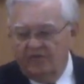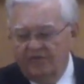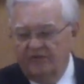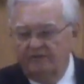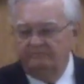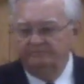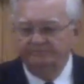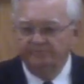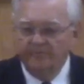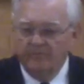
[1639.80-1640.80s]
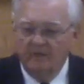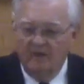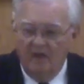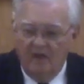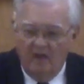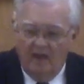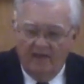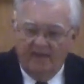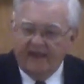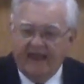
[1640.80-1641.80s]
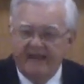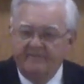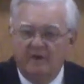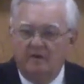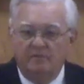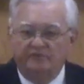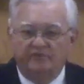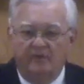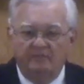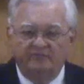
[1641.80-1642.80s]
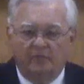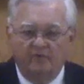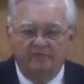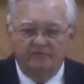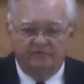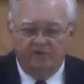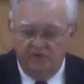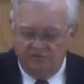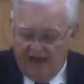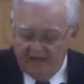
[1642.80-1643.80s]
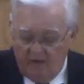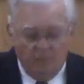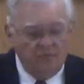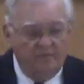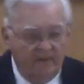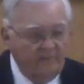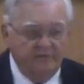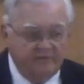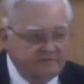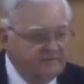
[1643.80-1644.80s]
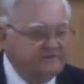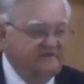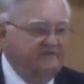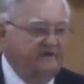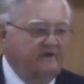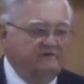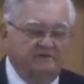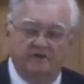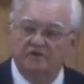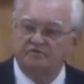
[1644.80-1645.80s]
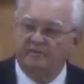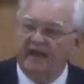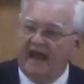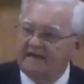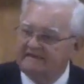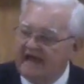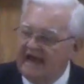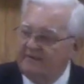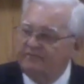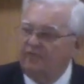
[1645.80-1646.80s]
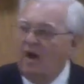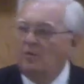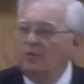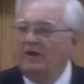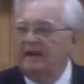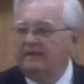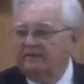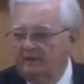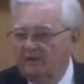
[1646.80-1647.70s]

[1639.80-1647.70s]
them. And they came up with some sort of excuse. I don't remember the specific excuse, but I decided before I went in there,